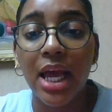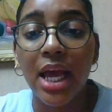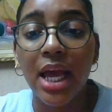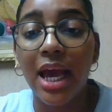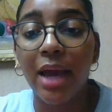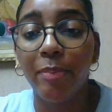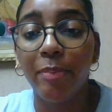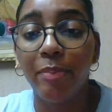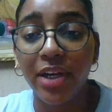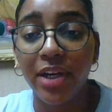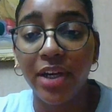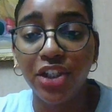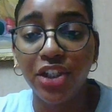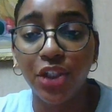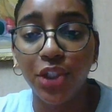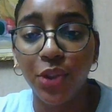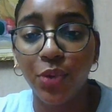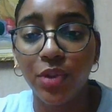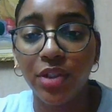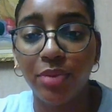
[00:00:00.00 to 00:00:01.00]
A
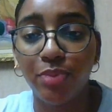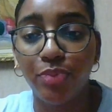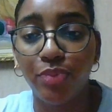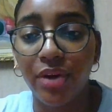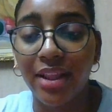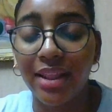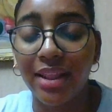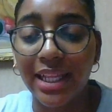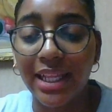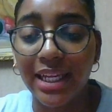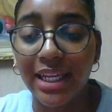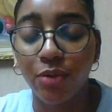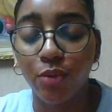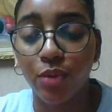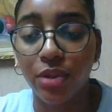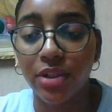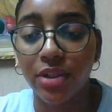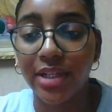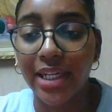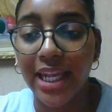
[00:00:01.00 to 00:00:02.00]
patient who is breathless
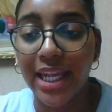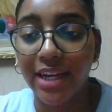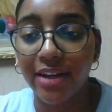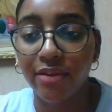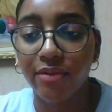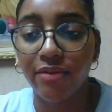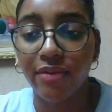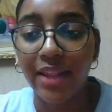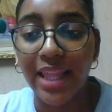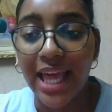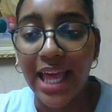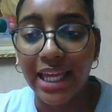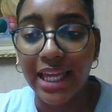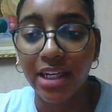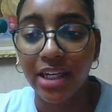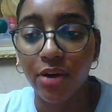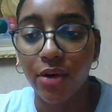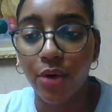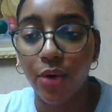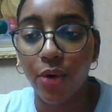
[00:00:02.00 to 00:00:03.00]
when lying
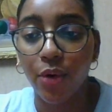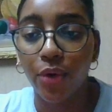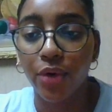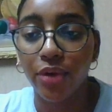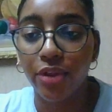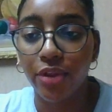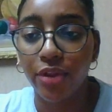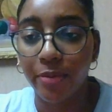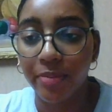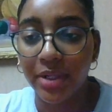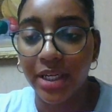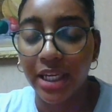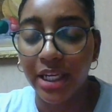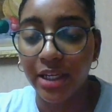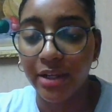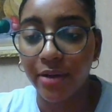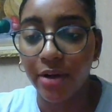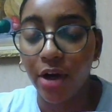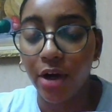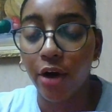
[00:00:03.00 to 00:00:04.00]
flat,
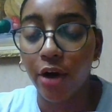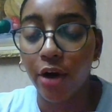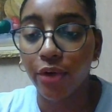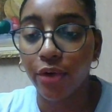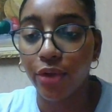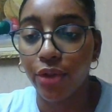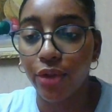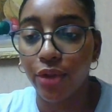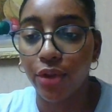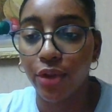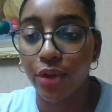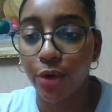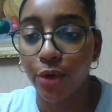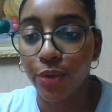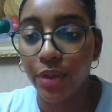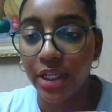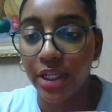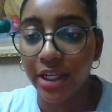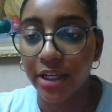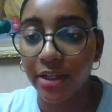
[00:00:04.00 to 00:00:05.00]

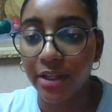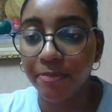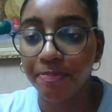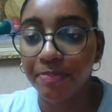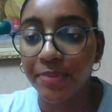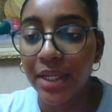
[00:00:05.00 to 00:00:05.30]
orthonia,